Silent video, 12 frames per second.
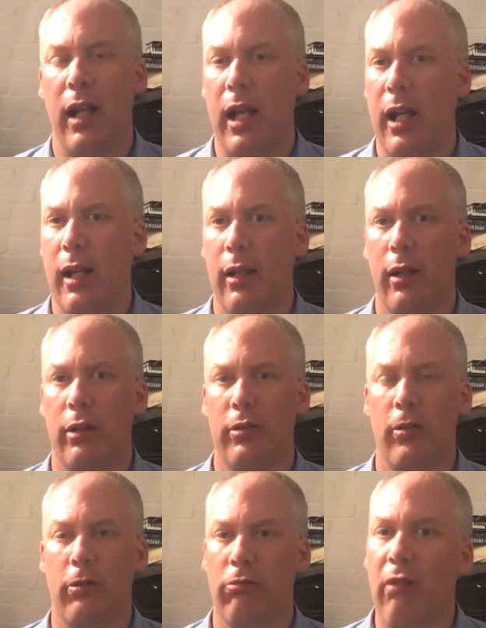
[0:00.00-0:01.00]
and
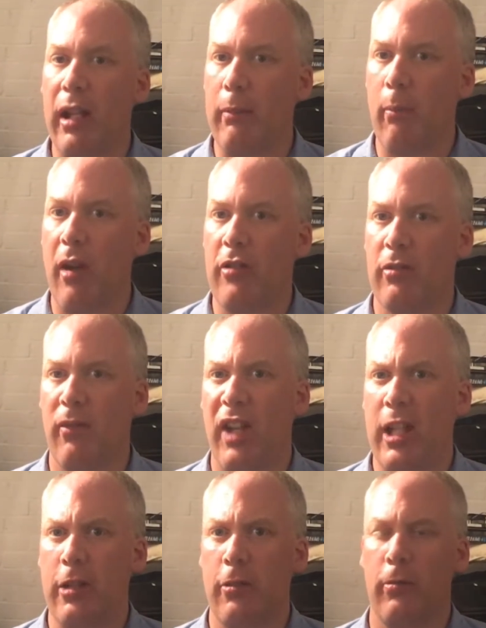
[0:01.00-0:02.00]
saw a great
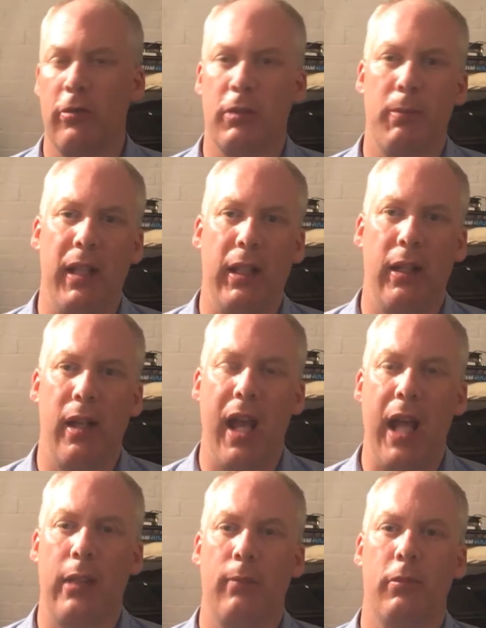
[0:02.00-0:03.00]
motivational speaker,
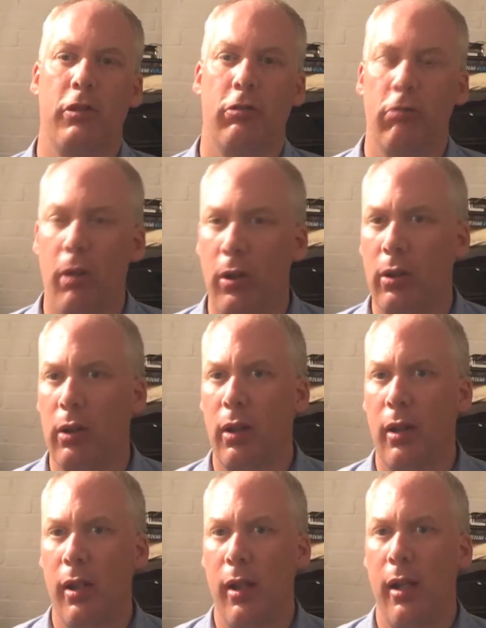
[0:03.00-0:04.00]
Adam Strong,
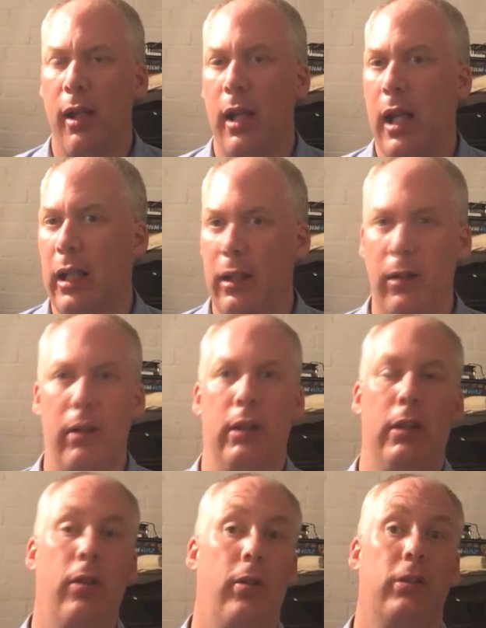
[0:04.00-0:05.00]
and learned
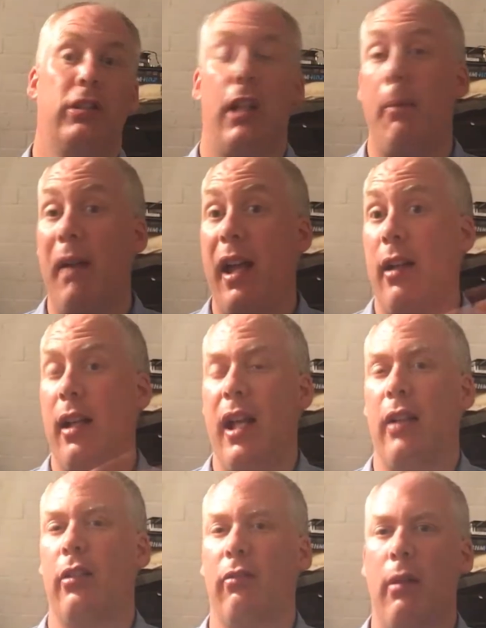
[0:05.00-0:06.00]
a lot about
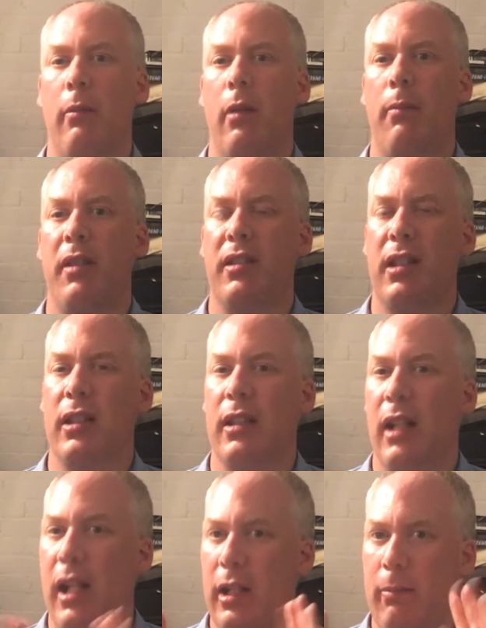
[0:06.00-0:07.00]
how to run my business
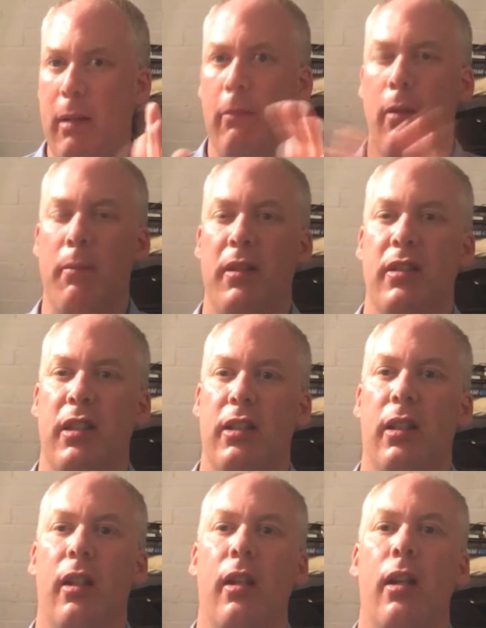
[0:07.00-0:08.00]
and how to make my
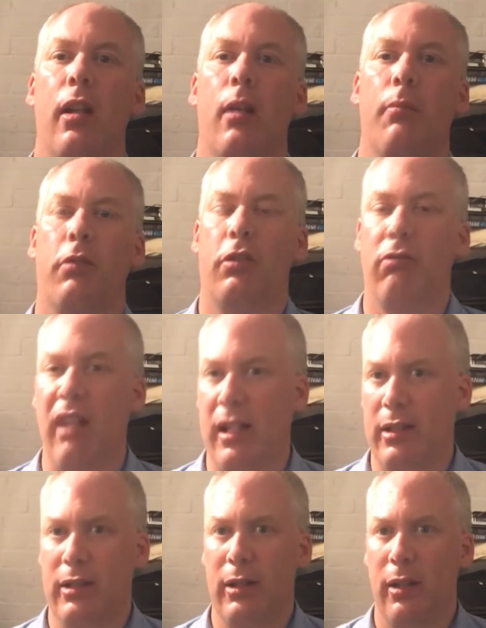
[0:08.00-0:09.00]
business
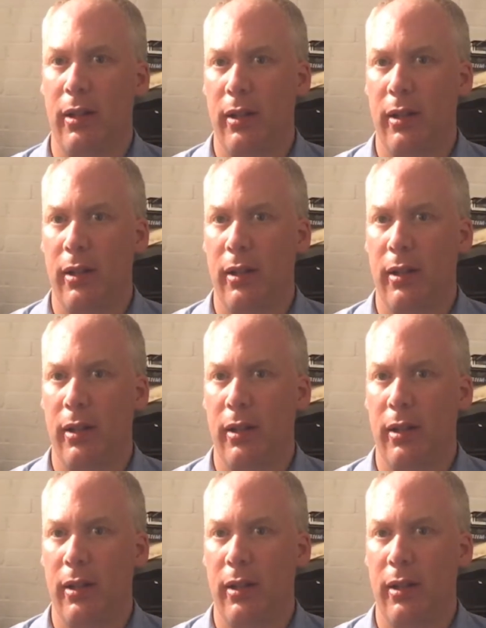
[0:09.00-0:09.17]
progress.